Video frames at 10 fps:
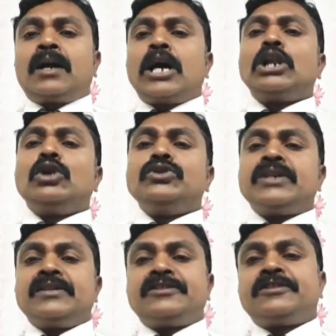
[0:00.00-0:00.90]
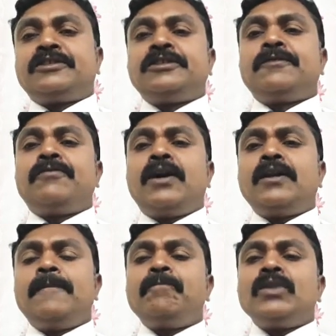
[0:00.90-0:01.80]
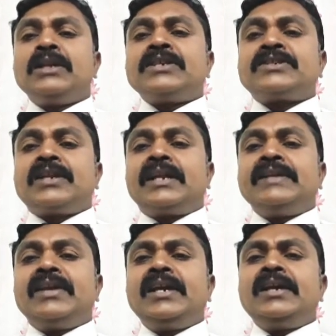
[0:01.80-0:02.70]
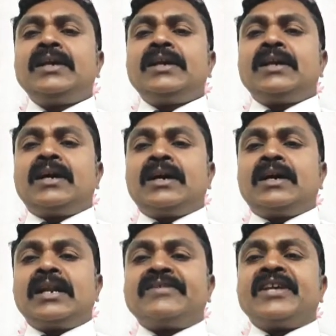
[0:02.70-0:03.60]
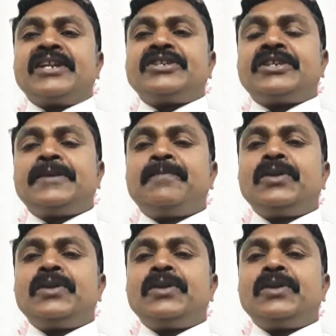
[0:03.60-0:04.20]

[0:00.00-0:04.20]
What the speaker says: conclusions for study the research.